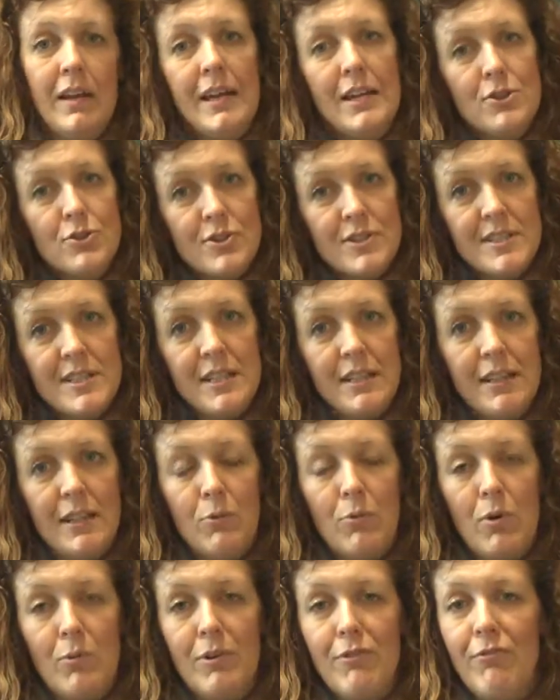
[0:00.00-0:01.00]
Interestingly,
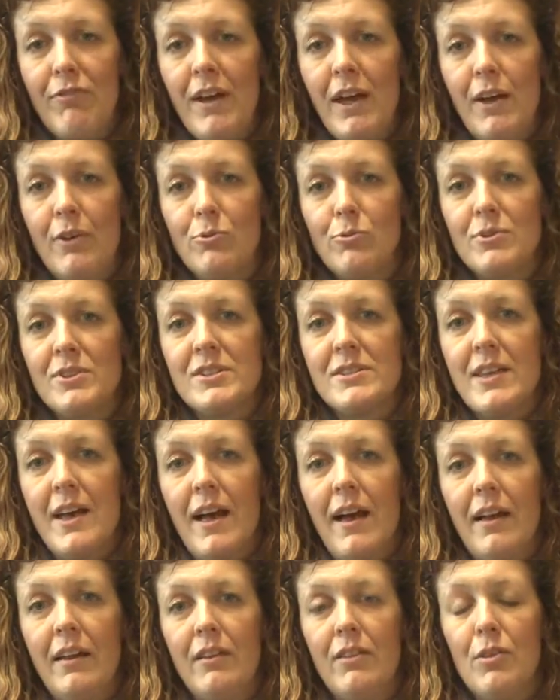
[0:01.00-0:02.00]
what we found was
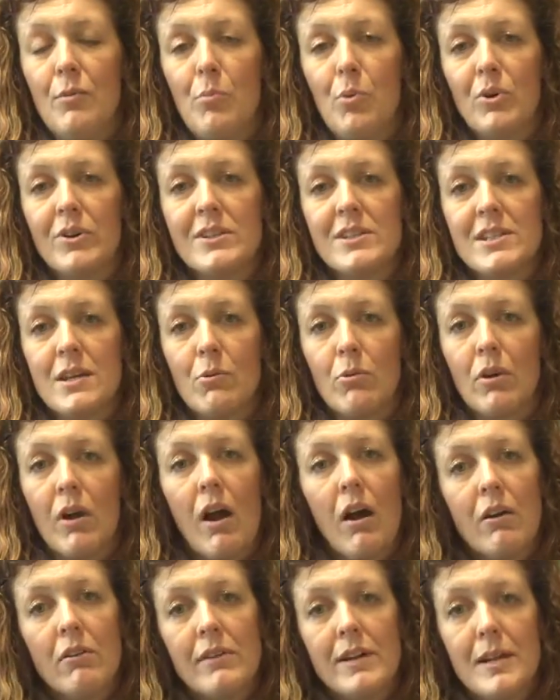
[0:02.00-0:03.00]
that the boards that were
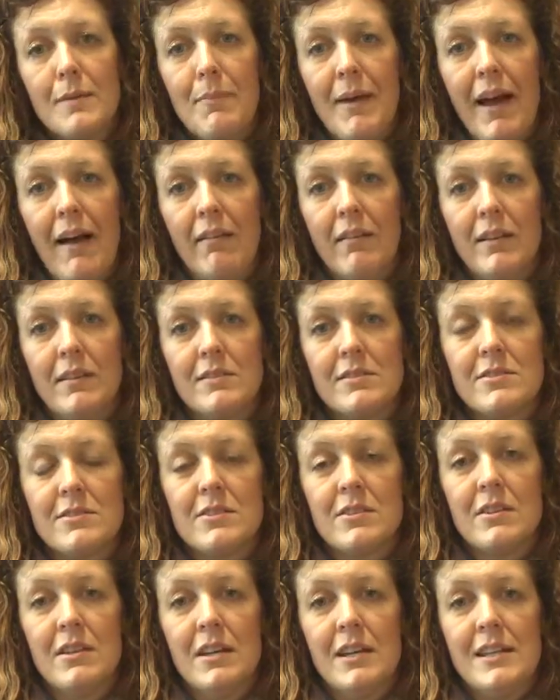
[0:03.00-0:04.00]
already
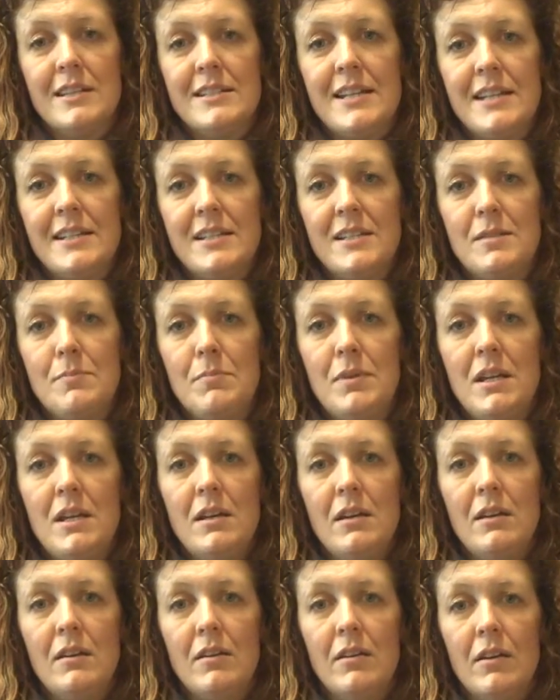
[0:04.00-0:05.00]
balanced tended to
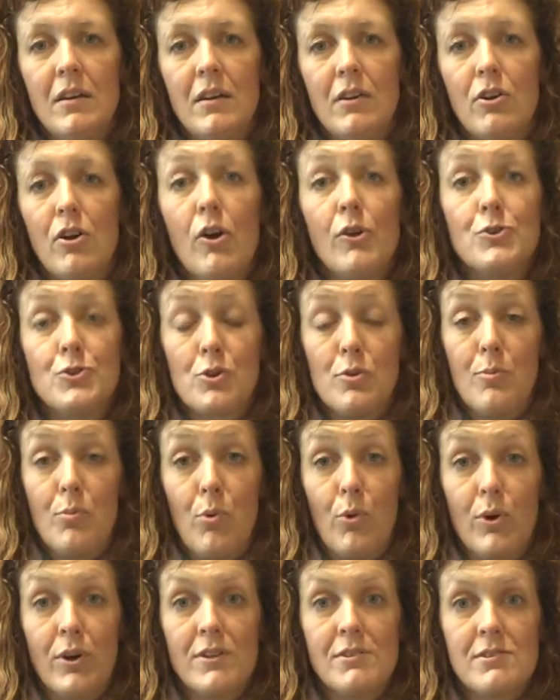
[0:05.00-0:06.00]
be cultural
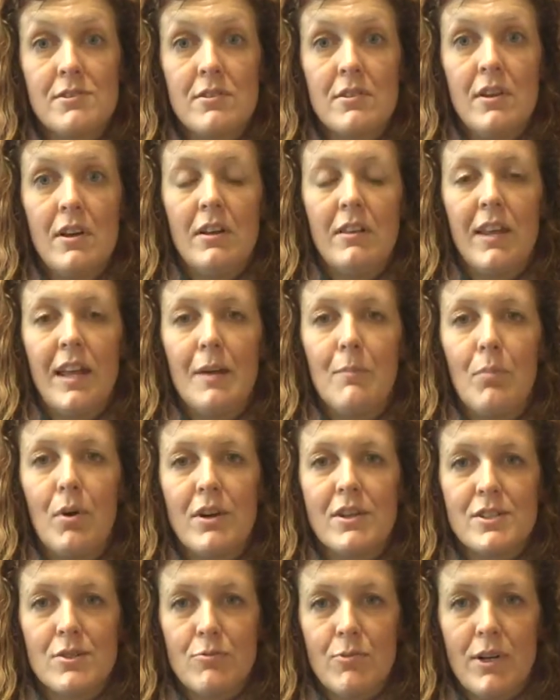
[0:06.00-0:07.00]
boards like
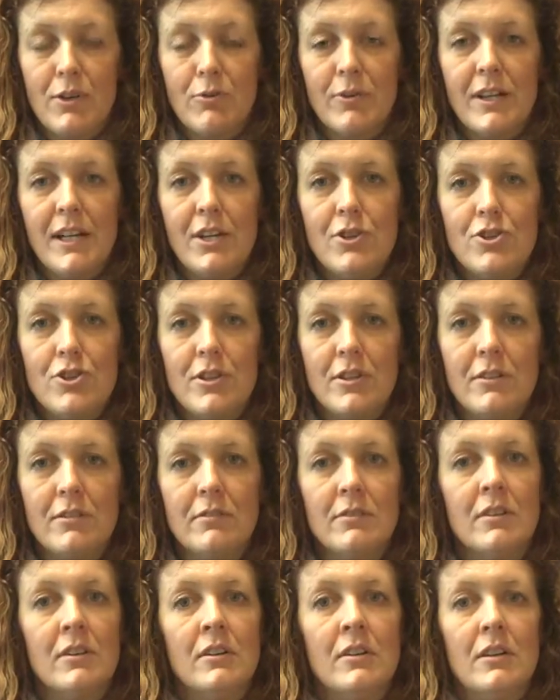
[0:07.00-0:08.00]
Parks and Recreation,
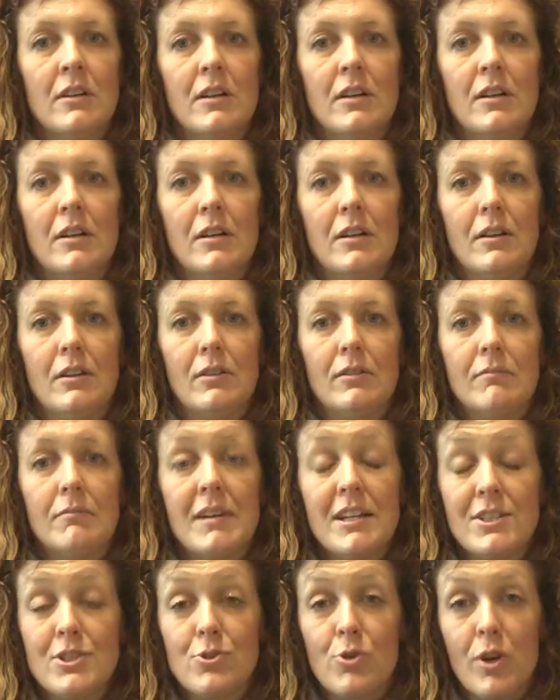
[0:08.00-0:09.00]

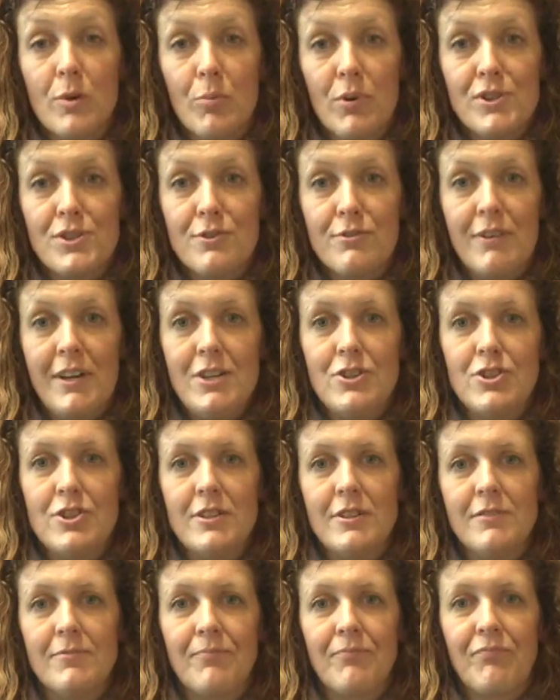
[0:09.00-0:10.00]
historic
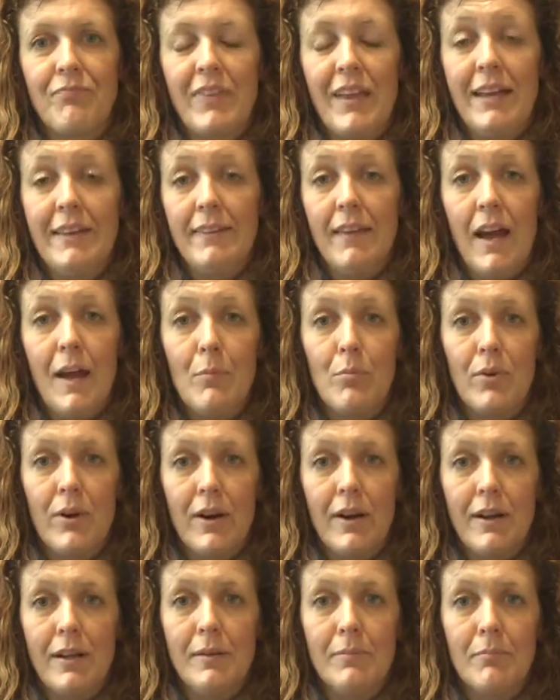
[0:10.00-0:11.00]
preservation, and
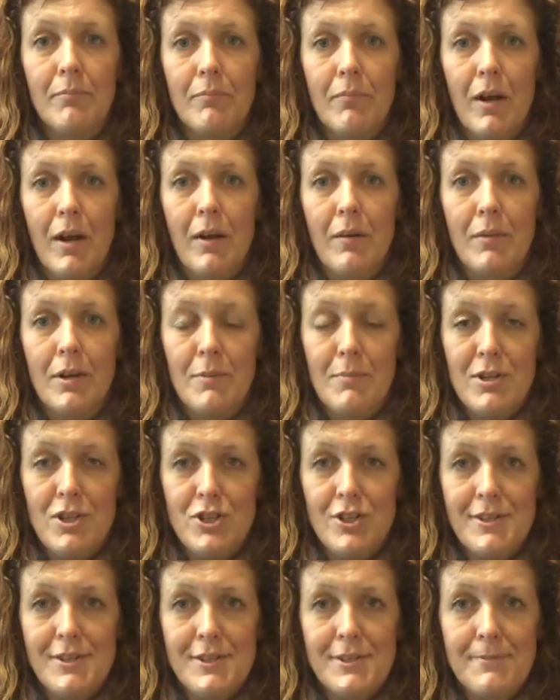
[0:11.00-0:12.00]
library
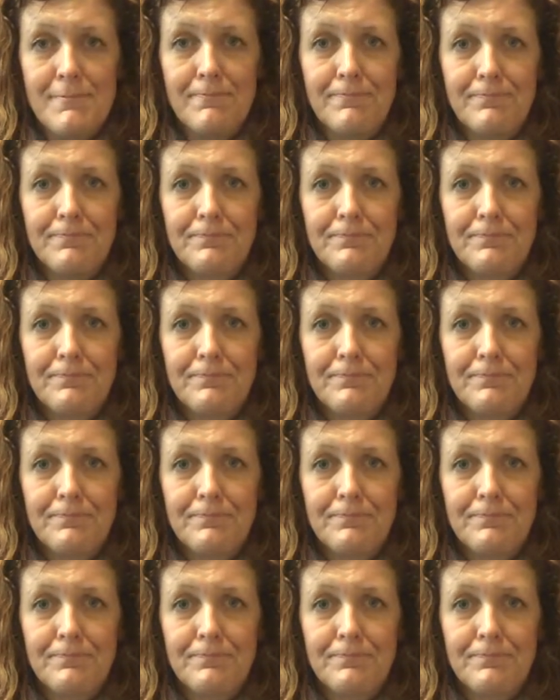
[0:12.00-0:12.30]
commissions.